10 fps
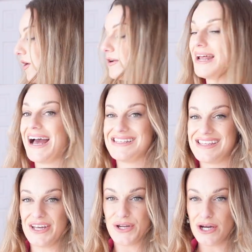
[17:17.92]
on as
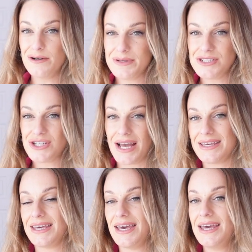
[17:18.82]
like an open
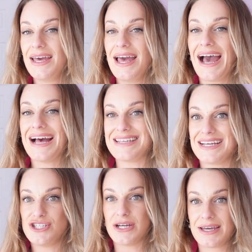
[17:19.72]
jacket, as like
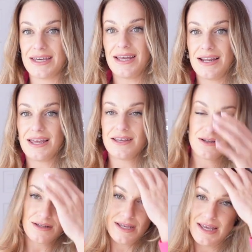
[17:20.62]
a jacket, like
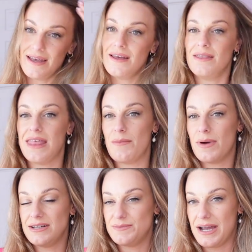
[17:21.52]
then
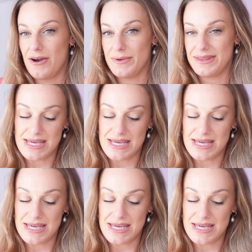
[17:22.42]
I'd pair it with